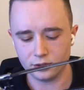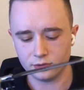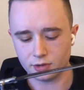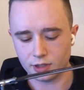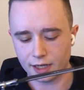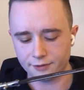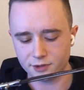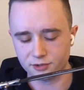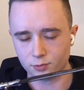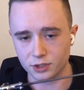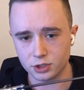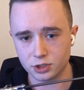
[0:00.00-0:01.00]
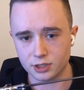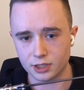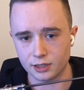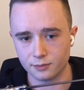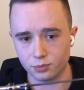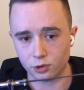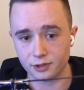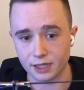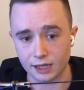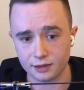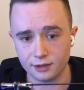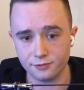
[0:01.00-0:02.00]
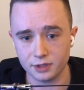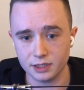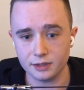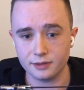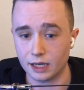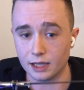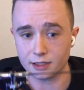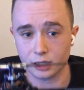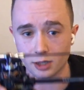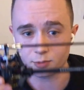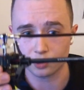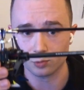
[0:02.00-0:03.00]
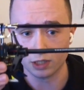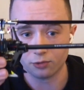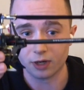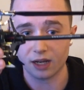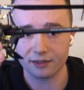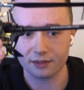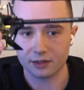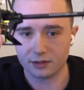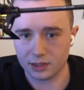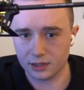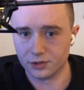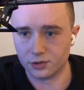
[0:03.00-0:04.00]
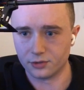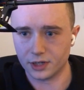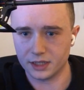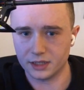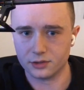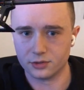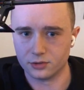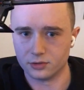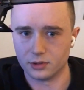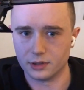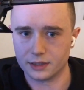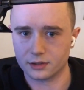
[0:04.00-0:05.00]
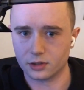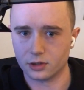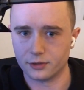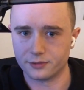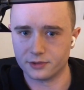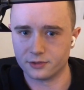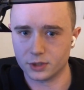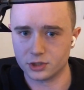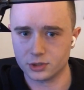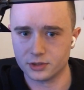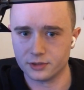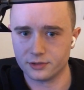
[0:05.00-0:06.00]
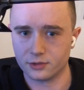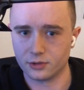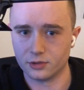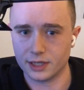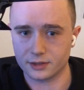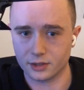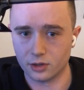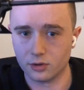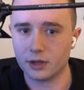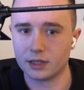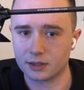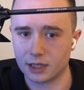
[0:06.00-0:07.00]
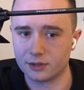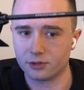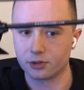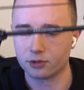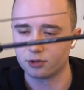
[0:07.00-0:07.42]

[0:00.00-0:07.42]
When you have the switch pulled actively, the helicopter will rise until you're ready to let go of the switch. So you let go and get your